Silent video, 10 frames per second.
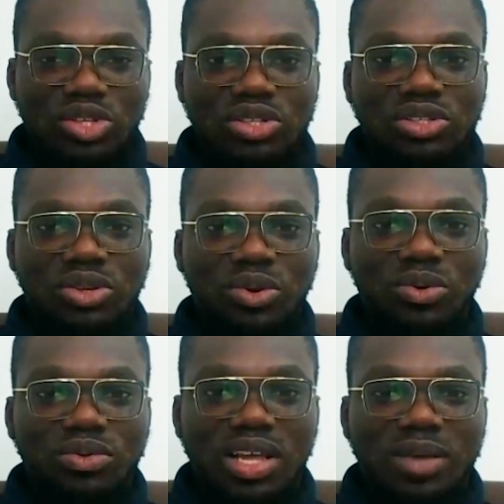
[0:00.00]

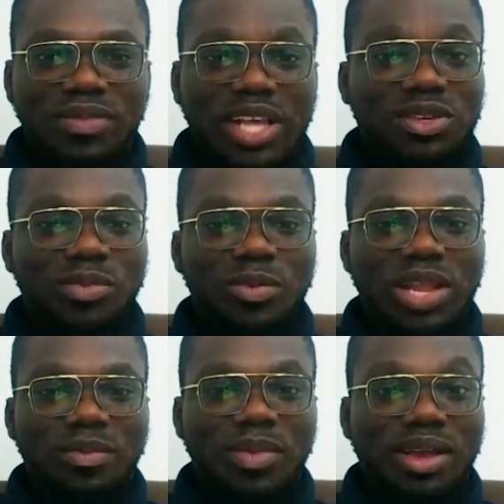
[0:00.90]
So that's what people
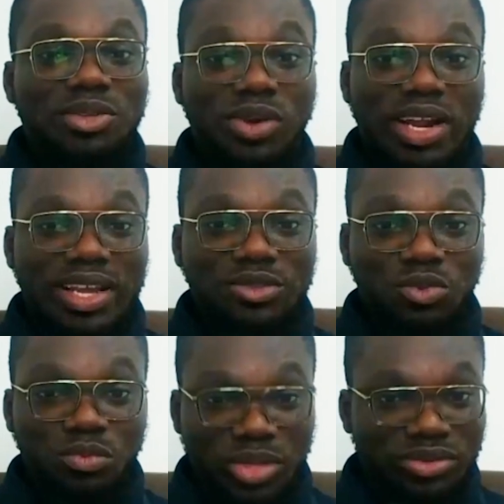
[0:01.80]
like me are trying
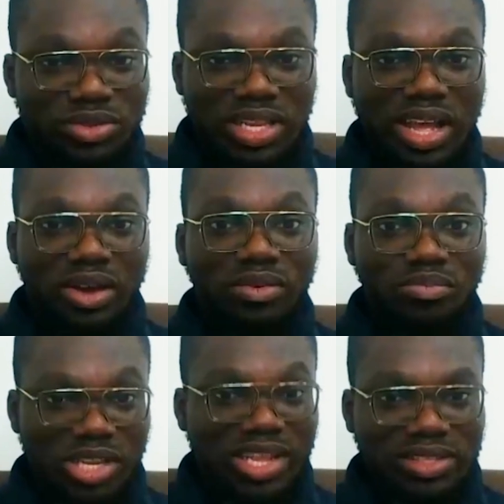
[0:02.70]
to build now,
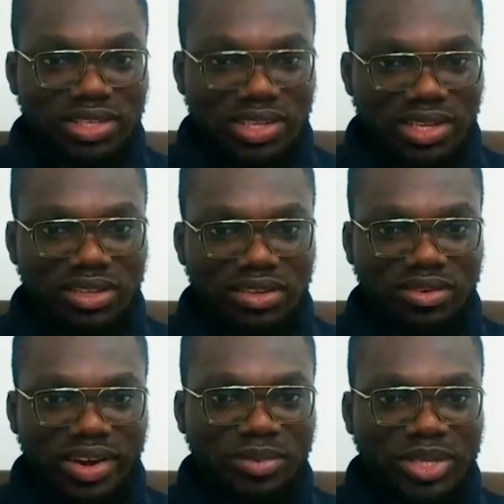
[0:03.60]
belatedly,
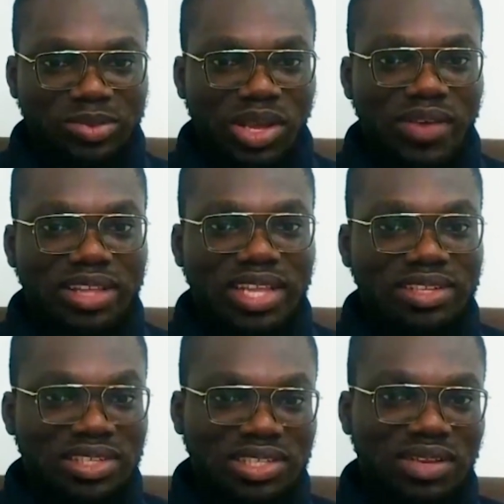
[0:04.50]
right? Because we have had
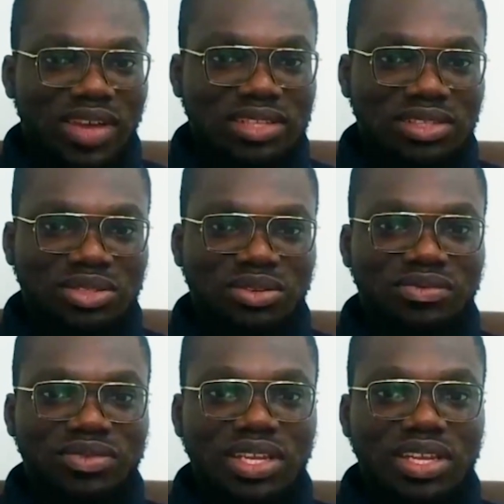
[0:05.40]
that disadvantage of
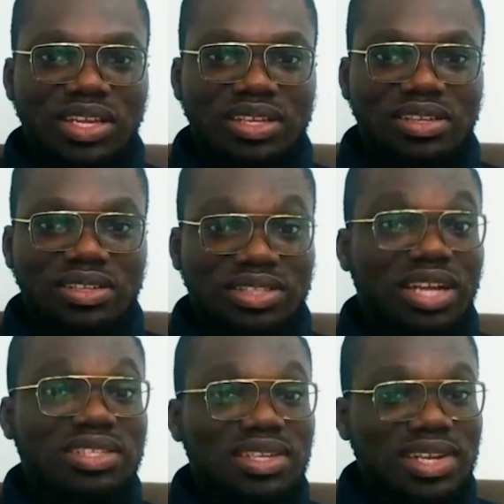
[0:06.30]

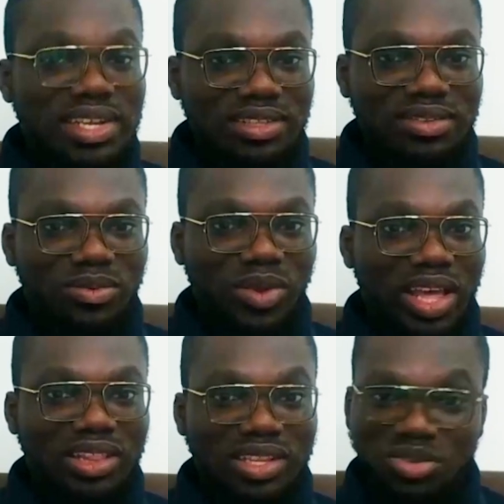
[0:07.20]
starting late. We
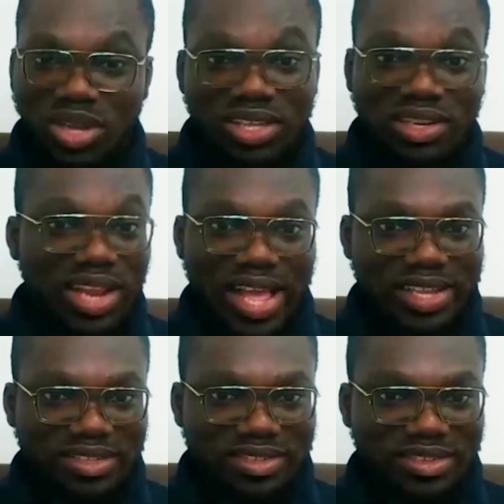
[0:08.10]
are literally the
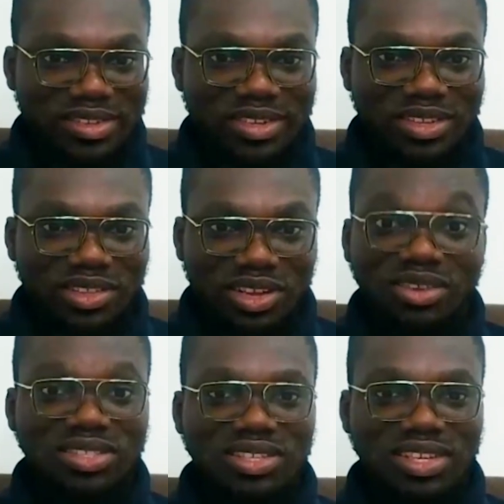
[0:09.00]
last
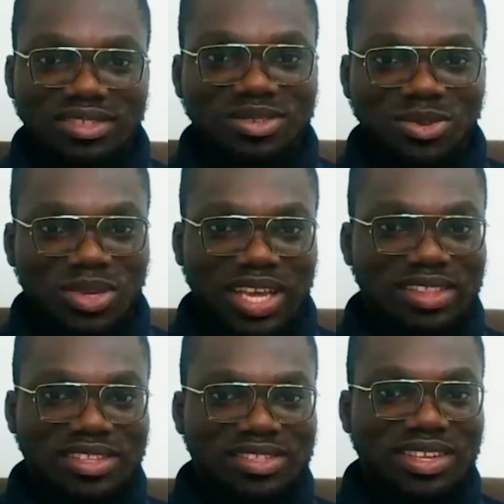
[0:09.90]
continent to get
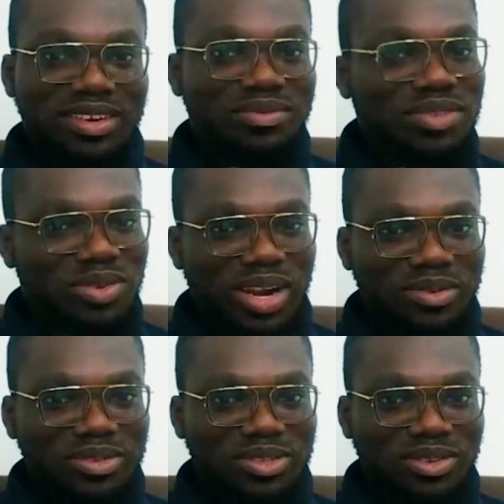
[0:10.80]
this thing off the
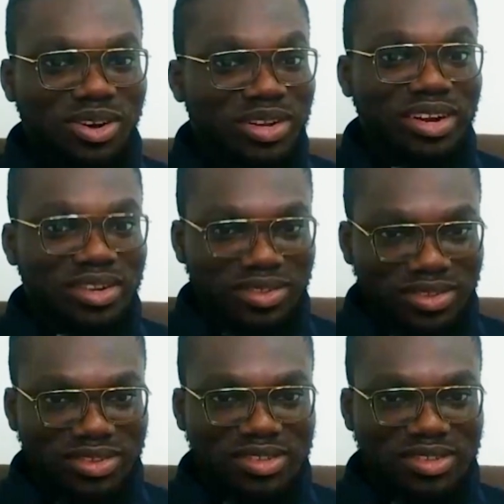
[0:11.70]
ground on Earth.